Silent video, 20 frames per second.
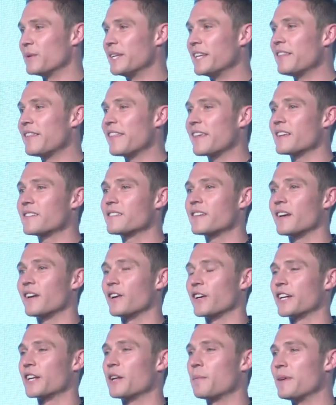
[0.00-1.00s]
We need things that
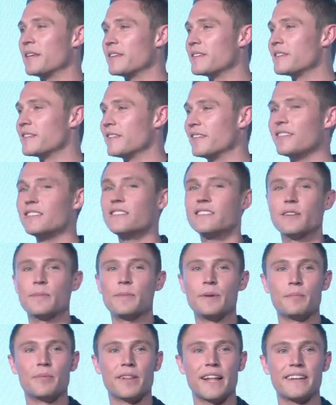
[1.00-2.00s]
are going to be seeds to
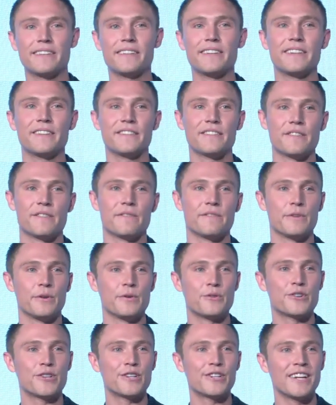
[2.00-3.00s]
be planted into the
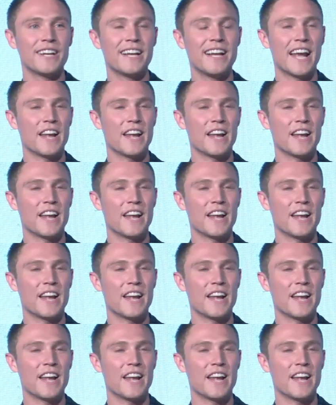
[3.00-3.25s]
future,